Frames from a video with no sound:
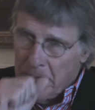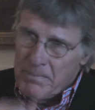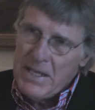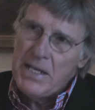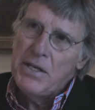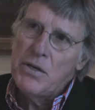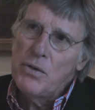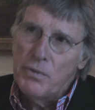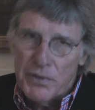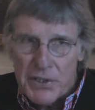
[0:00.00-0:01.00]
He
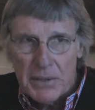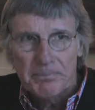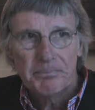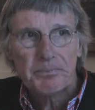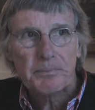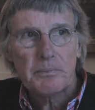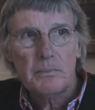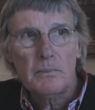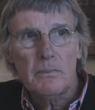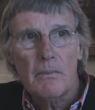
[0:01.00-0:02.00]
used,
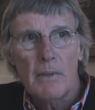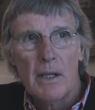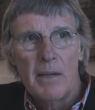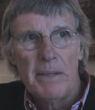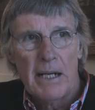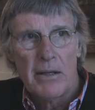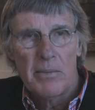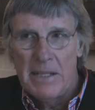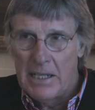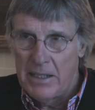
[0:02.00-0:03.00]
I
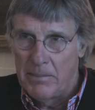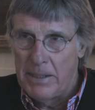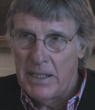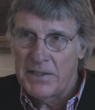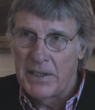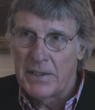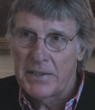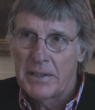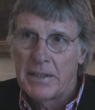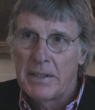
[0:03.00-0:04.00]
don't mean that in a bad sense,